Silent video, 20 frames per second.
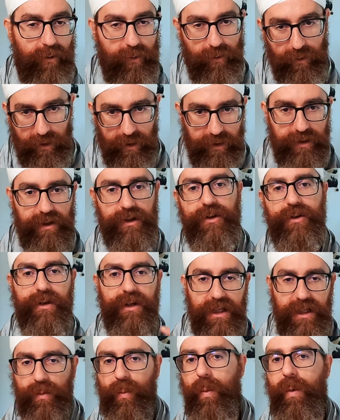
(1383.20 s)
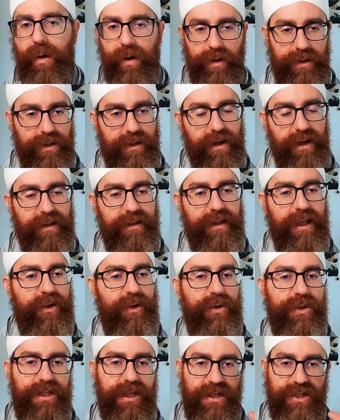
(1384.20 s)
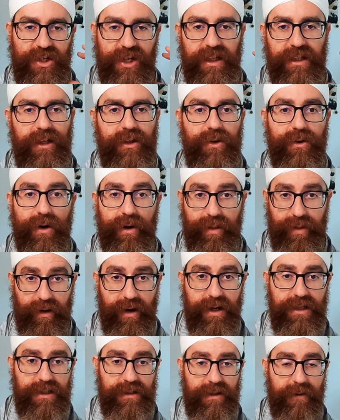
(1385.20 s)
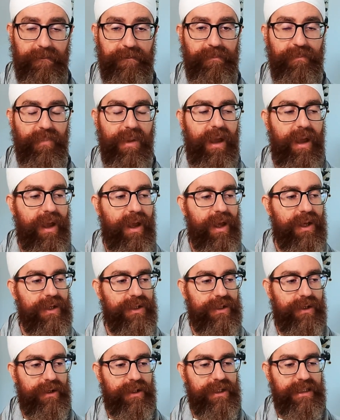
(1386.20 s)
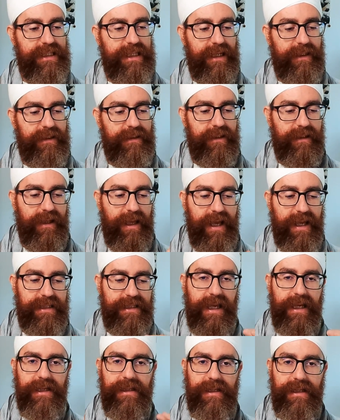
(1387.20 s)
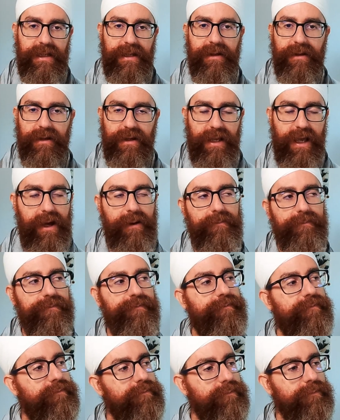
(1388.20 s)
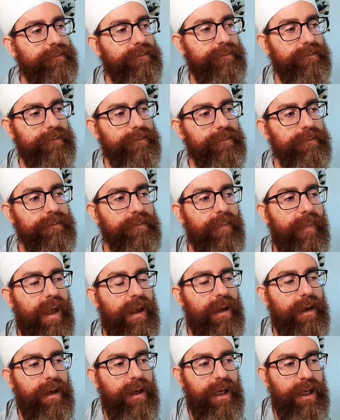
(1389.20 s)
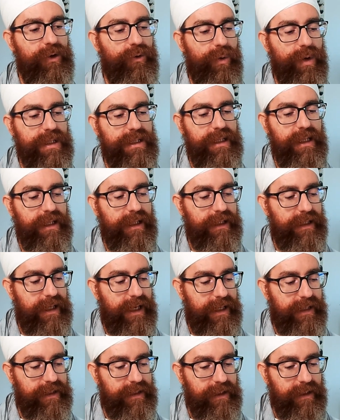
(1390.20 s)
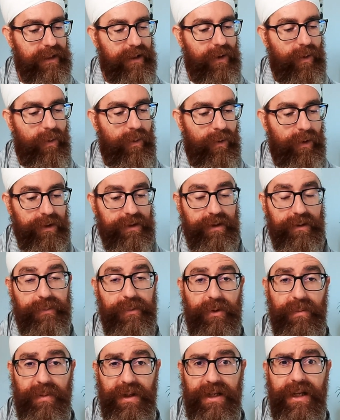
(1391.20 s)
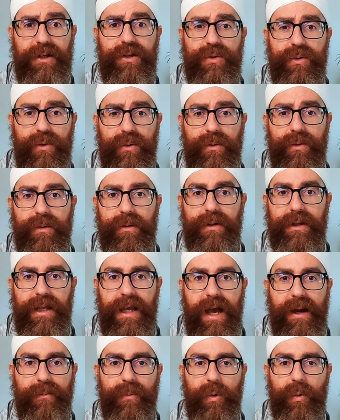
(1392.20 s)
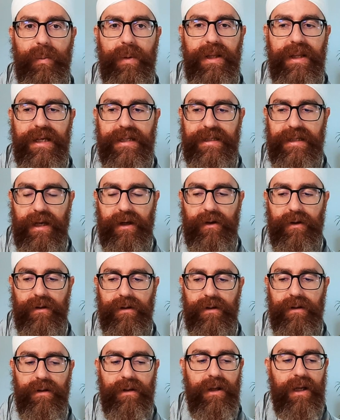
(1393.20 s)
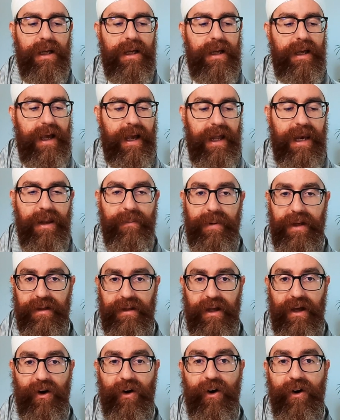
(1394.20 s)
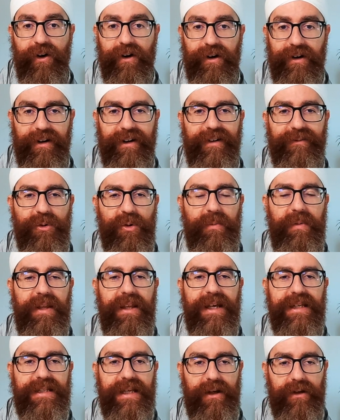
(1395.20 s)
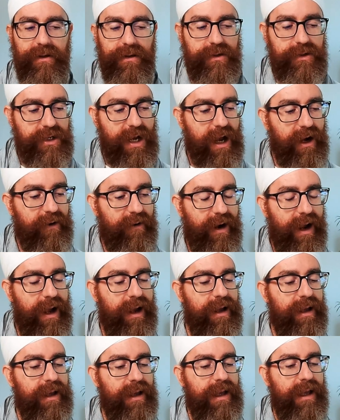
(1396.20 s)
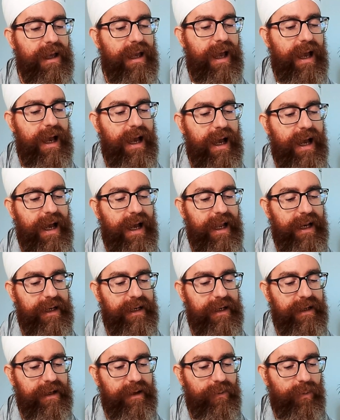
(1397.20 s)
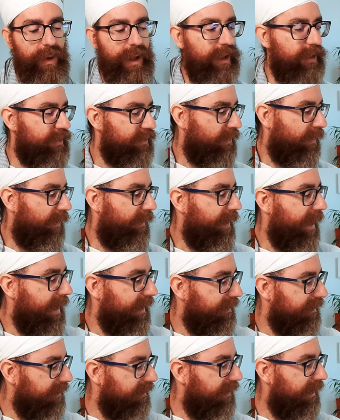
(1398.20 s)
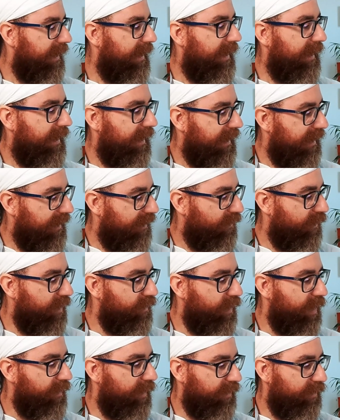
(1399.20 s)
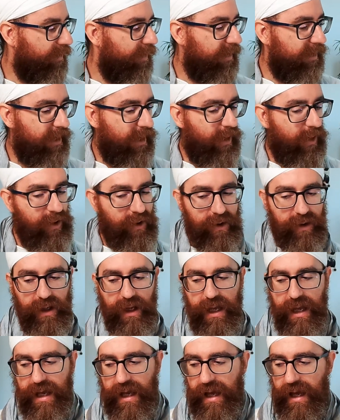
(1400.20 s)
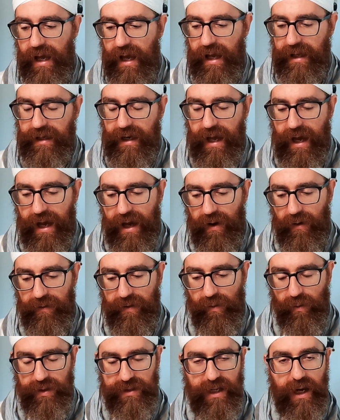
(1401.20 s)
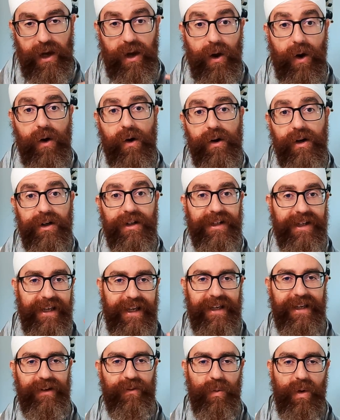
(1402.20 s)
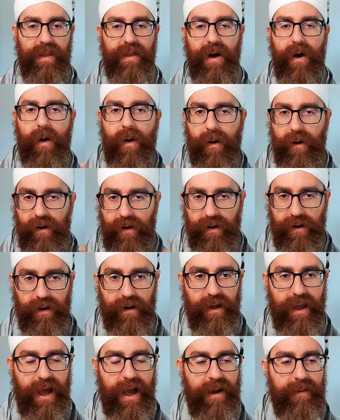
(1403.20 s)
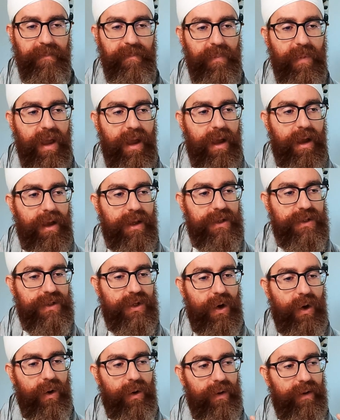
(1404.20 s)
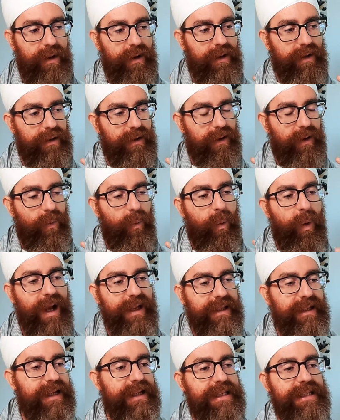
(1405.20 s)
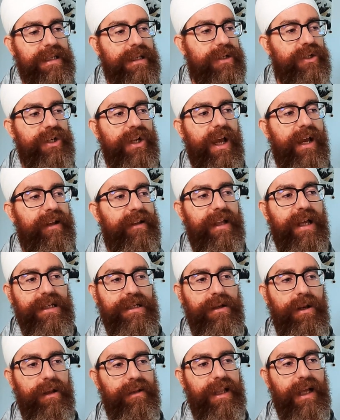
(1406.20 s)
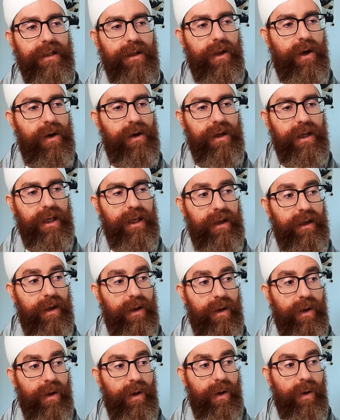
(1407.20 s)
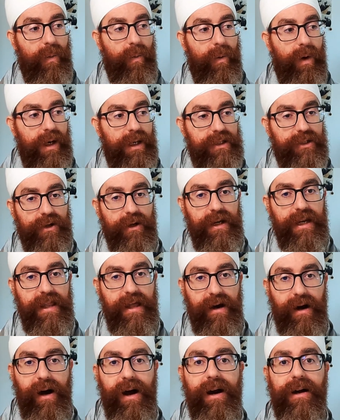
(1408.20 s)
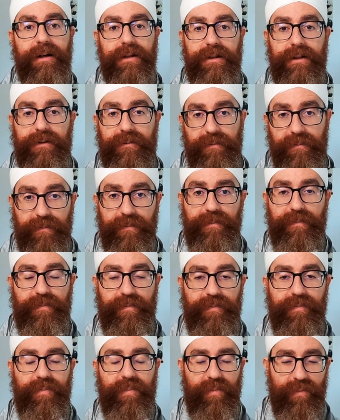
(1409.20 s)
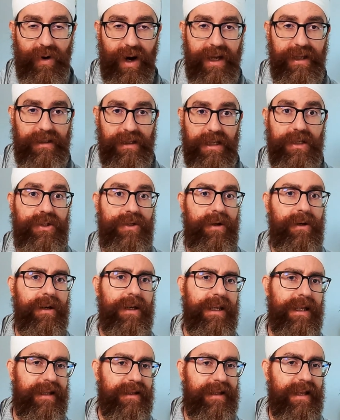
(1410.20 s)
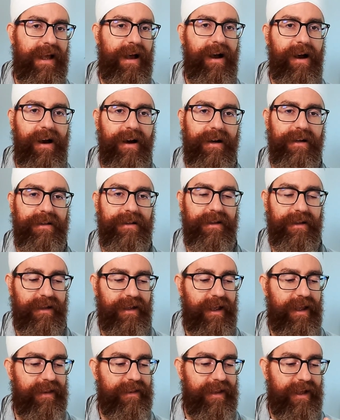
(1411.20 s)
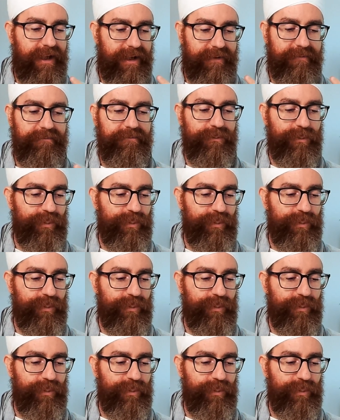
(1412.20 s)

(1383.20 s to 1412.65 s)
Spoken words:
water, you need water, and then you're satiating your thirst. So sat, S-A-T, yeah? Interesting that water would be the two, yeah? Would be the second element, the ong would be the second chakra. And we saw that when we were doing the ong and how there was a longing with the ong, yeah? So what can satiate that longing? Well, it's only the heart, right? It's only in the heart and the